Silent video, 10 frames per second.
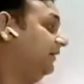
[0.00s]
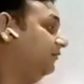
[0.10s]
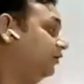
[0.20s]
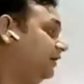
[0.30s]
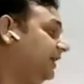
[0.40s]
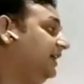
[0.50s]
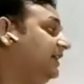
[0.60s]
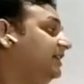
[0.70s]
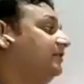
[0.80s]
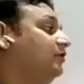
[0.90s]
Lime water
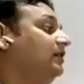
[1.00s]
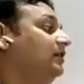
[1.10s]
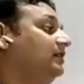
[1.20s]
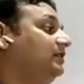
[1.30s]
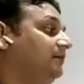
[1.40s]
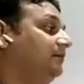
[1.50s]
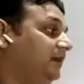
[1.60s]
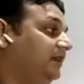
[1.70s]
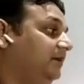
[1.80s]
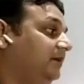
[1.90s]
A does not turn
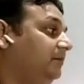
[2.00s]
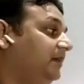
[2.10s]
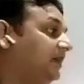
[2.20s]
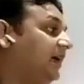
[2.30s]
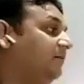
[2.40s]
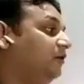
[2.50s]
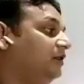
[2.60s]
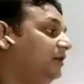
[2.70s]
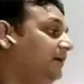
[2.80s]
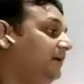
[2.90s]
milky, but
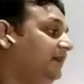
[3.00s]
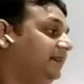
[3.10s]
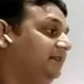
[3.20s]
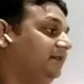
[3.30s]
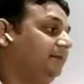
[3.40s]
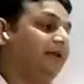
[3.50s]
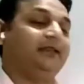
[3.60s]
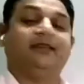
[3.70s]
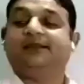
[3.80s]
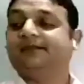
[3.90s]
lime water B turns
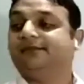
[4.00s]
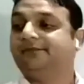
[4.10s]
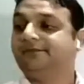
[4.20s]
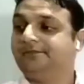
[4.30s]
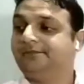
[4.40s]
milky.